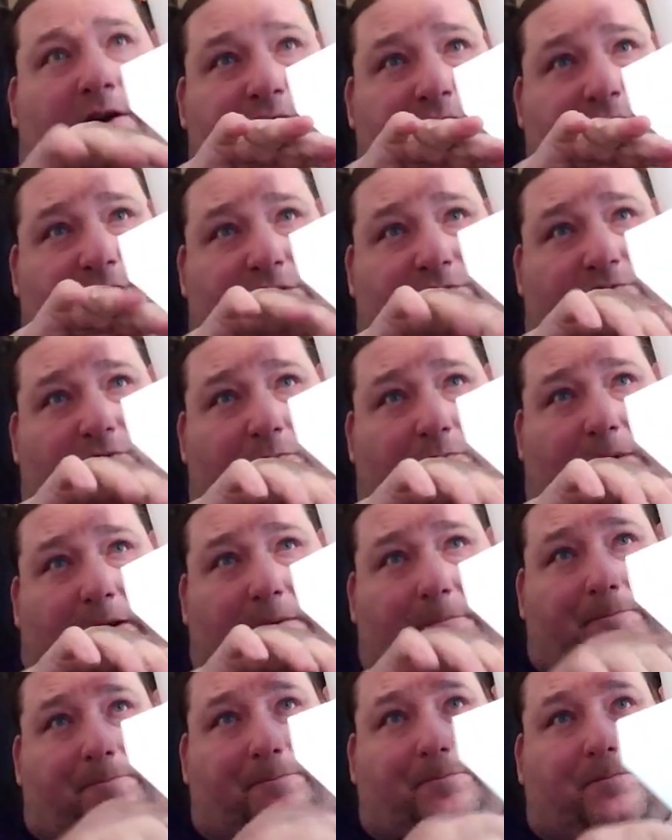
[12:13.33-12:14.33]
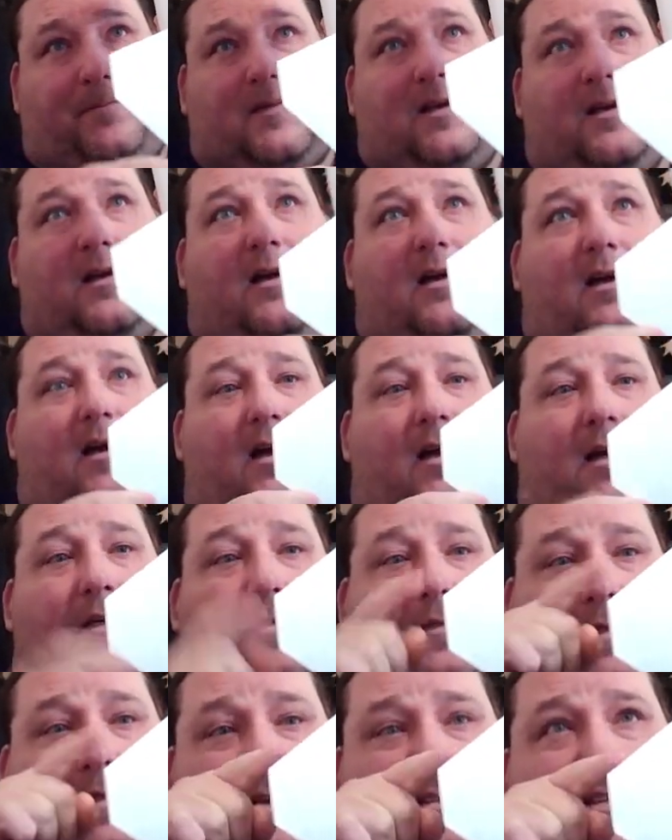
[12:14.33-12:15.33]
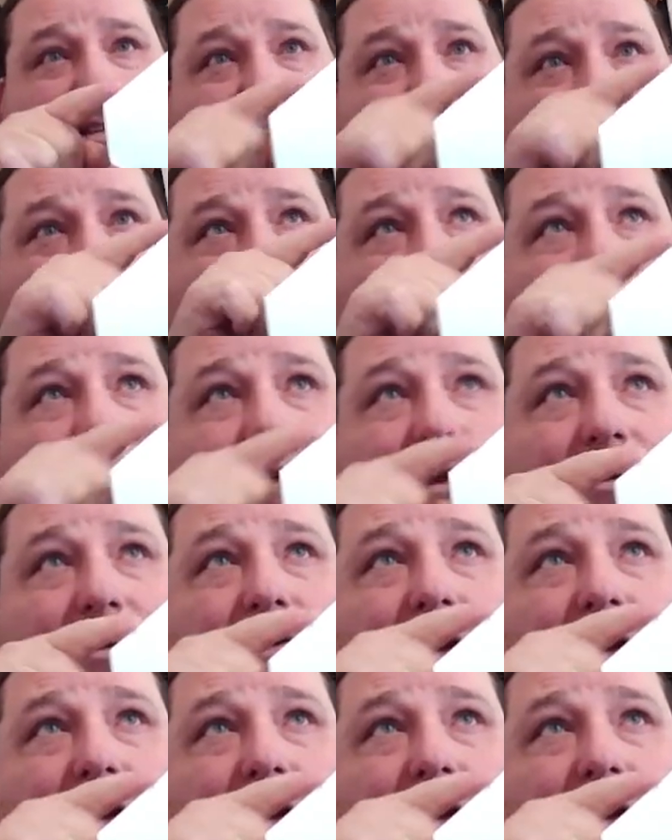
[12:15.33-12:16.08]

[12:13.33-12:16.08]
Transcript: you get drooping. This angle here,